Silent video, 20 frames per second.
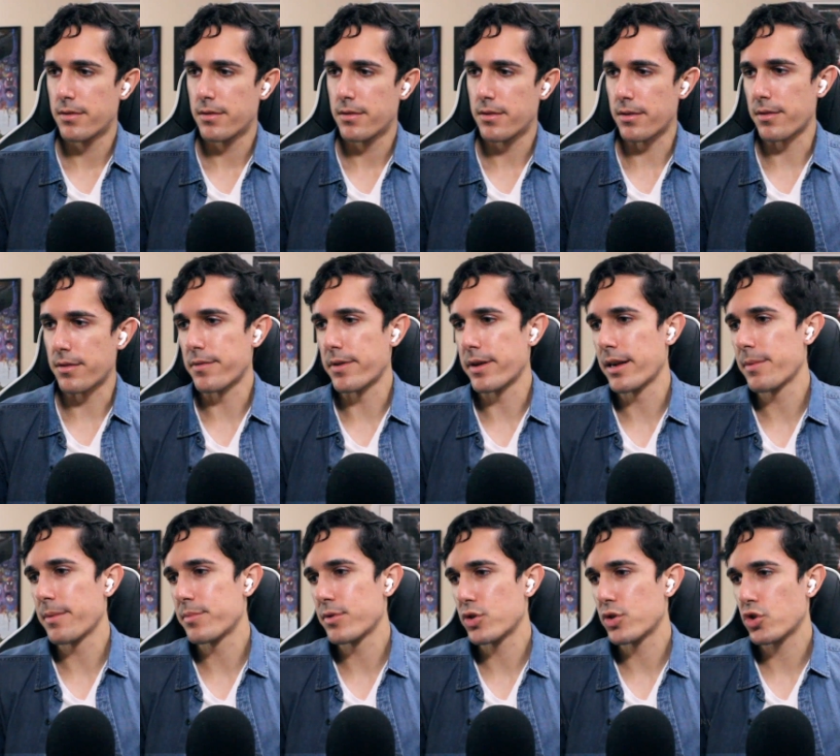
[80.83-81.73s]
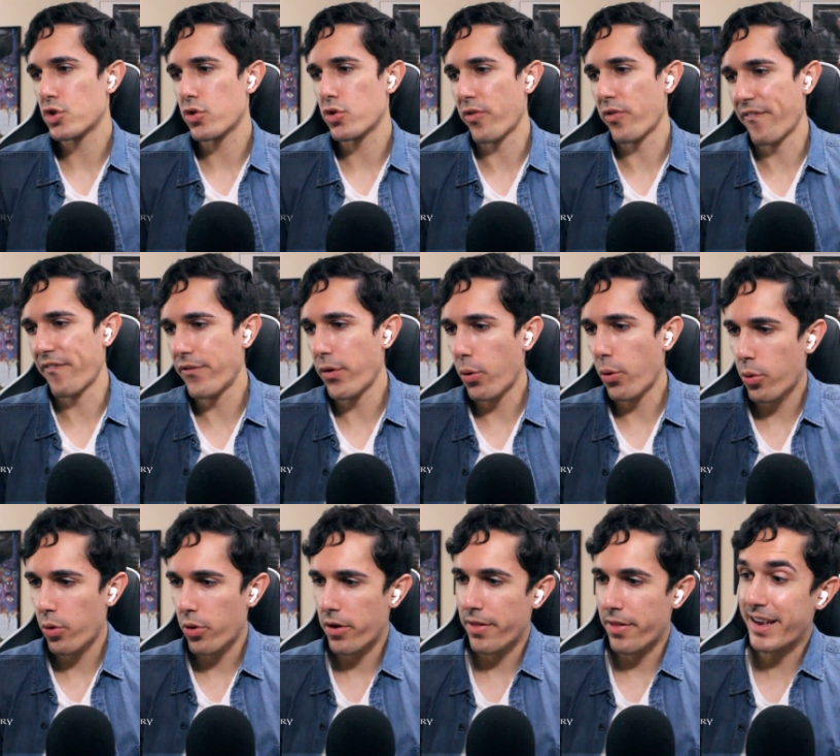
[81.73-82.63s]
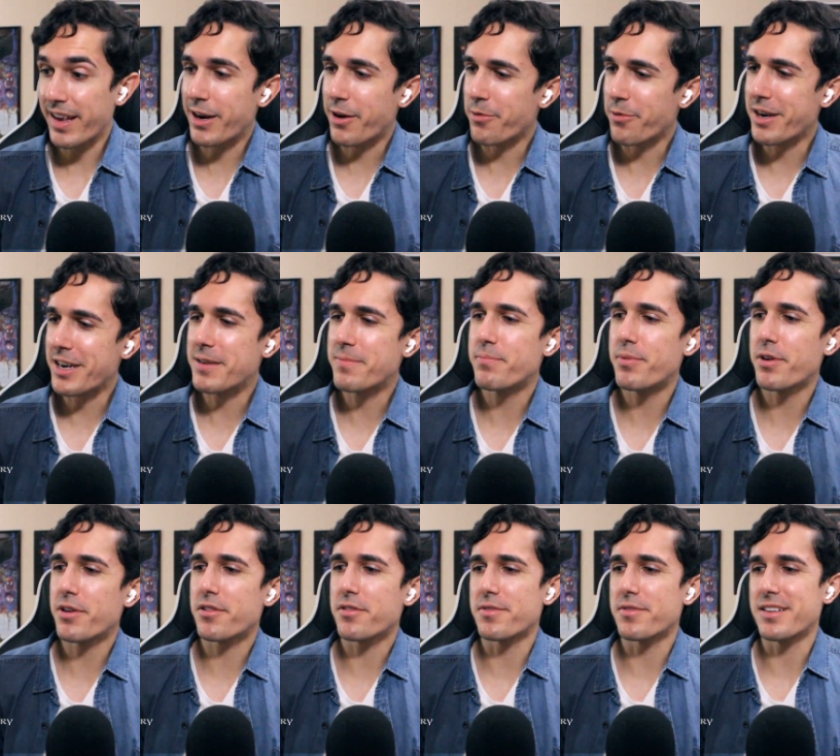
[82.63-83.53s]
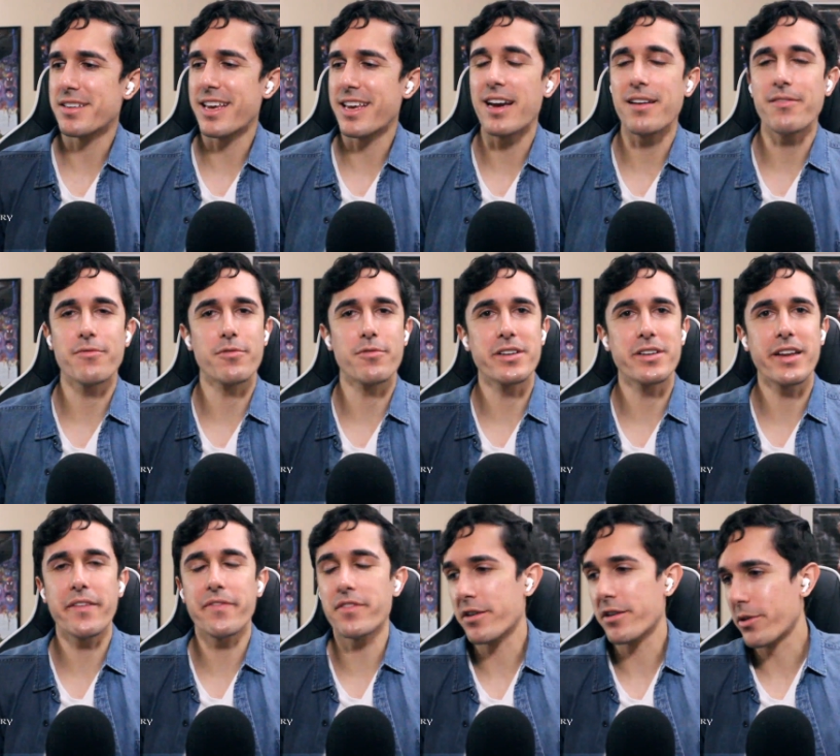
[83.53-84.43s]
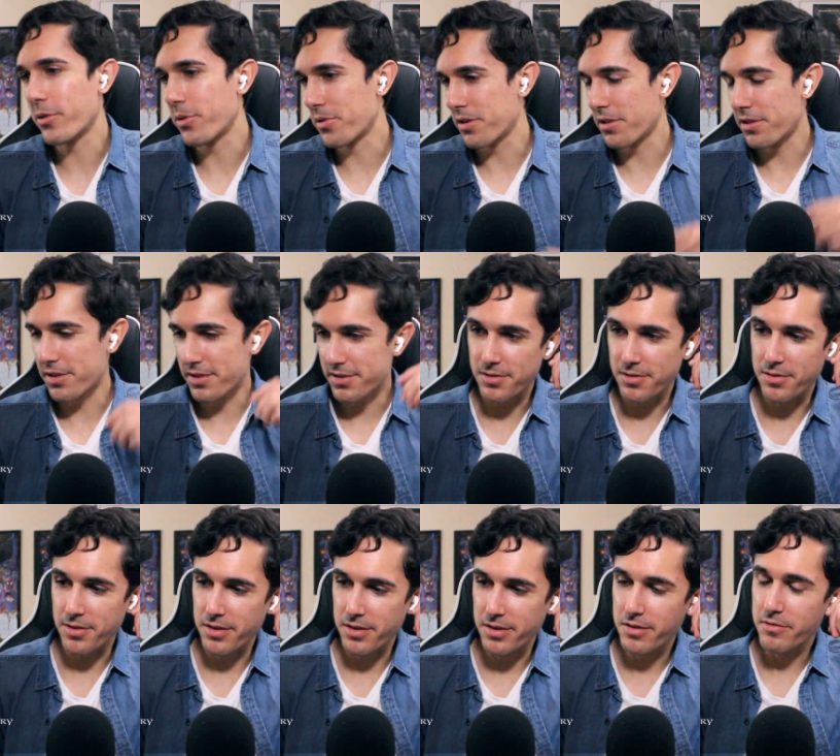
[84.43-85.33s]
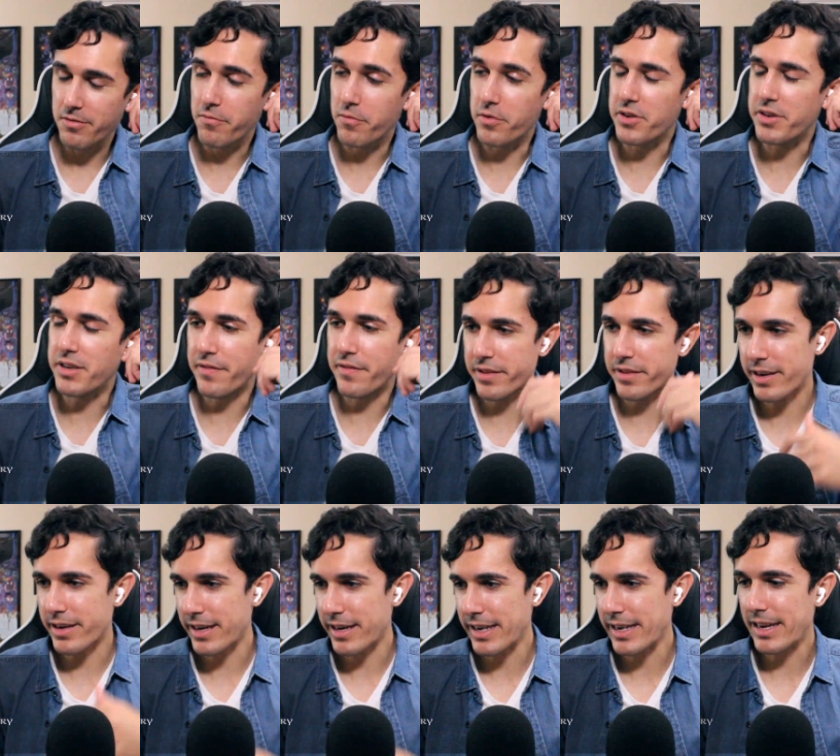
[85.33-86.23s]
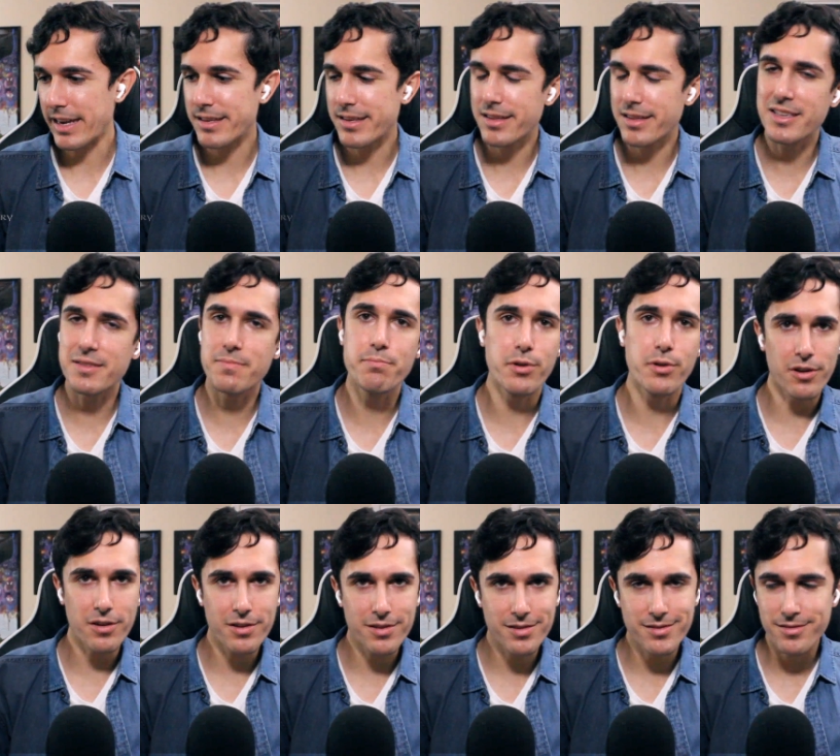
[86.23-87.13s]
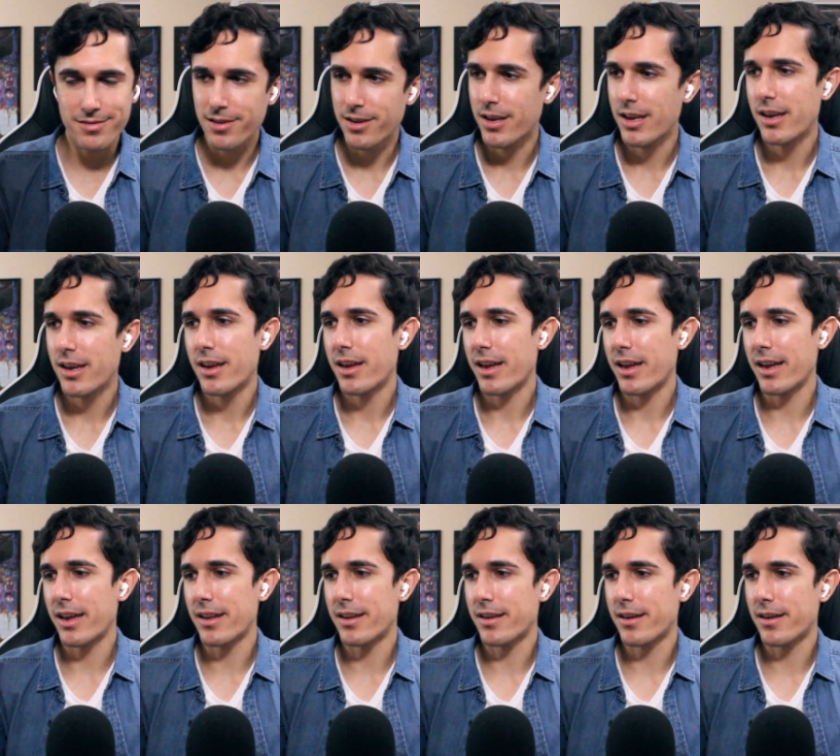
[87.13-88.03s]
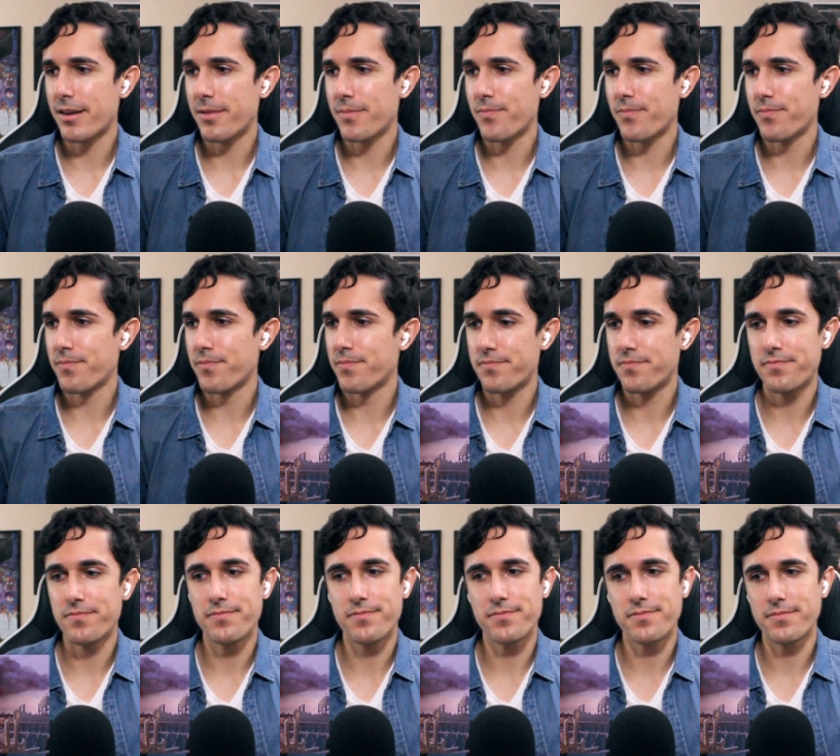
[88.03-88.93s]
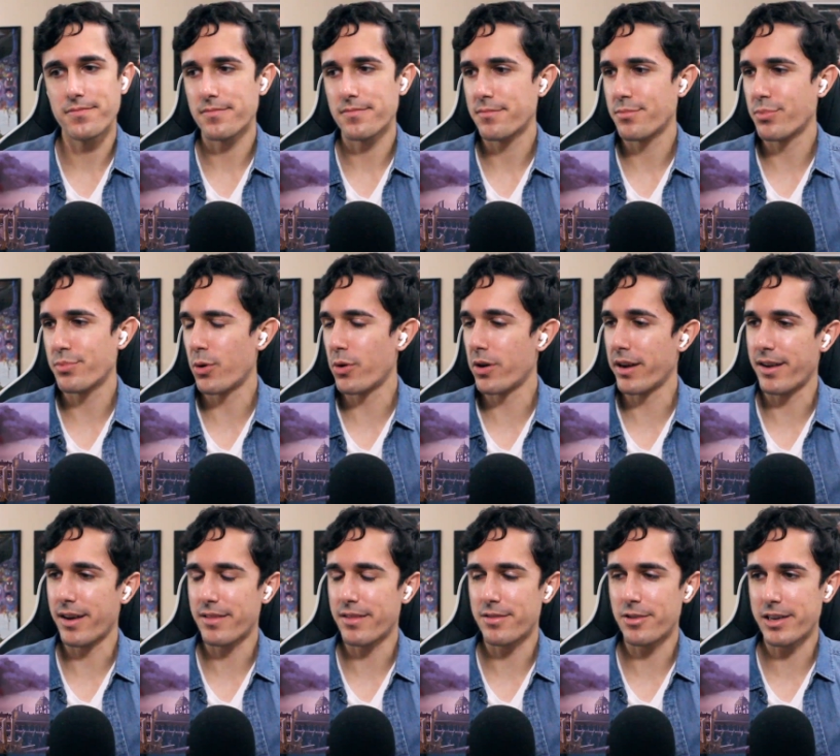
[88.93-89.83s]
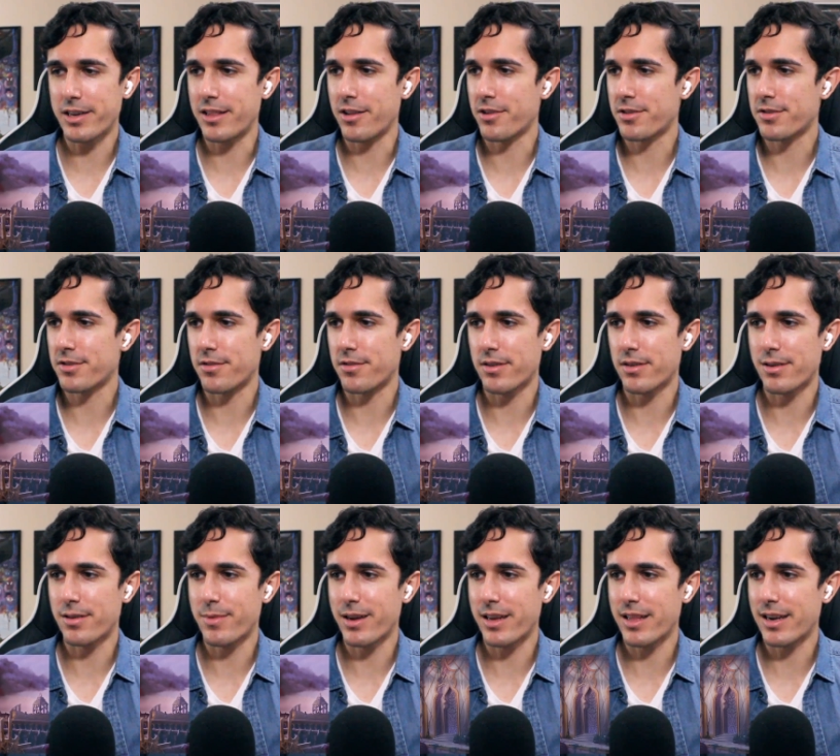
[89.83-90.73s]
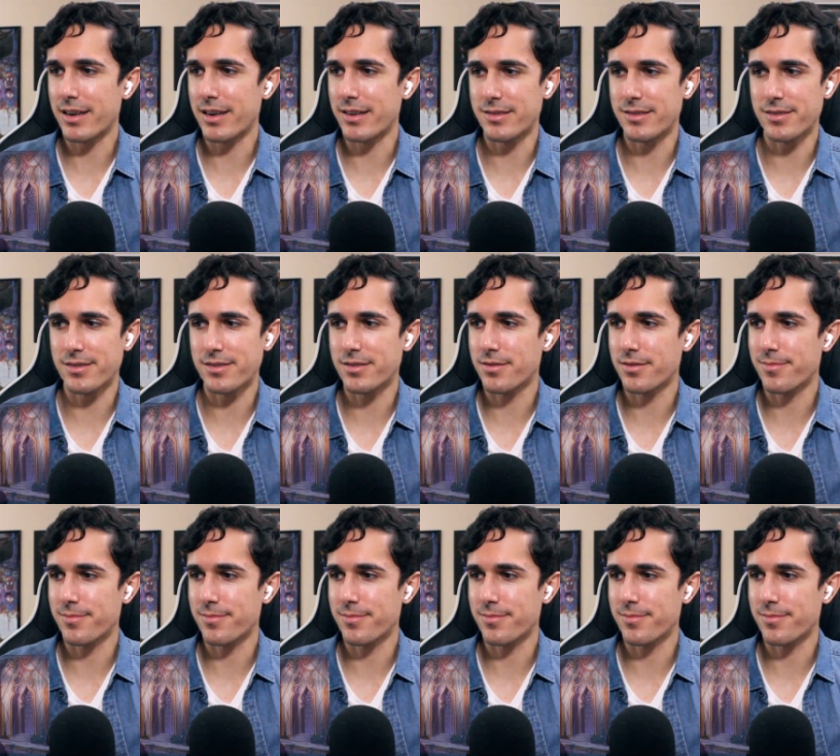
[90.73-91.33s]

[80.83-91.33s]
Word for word: All right, episode four, the Great Bookery. Yeah, we're definitely going to Lux Aurea. We're definitely going to get into these books, and um, boy, look at Lux Aurea, man. That is just